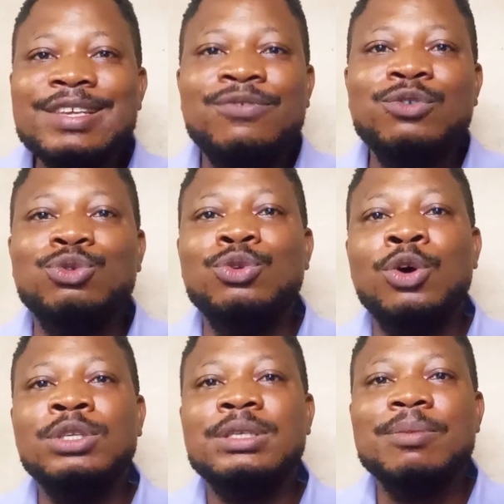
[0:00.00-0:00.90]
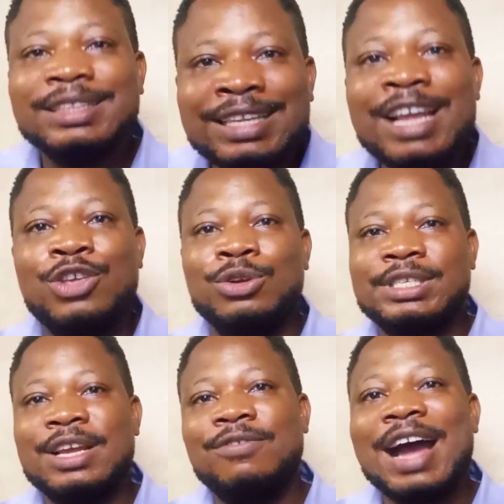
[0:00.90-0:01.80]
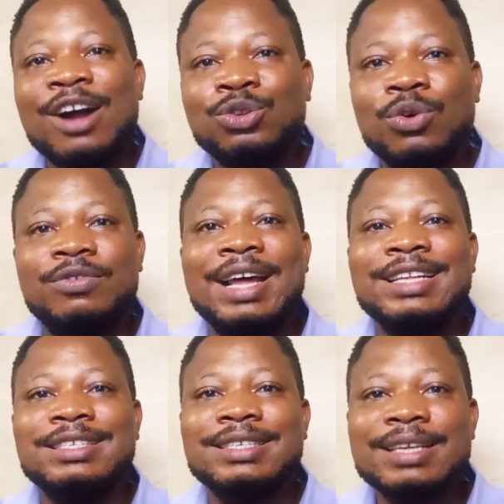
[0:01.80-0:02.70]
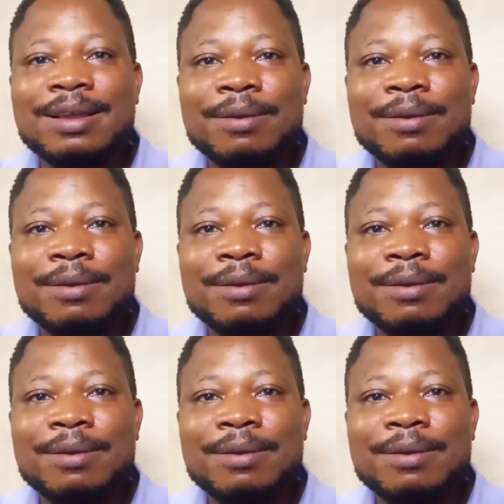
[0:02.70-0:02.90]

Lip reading: if you do not take yourself out of that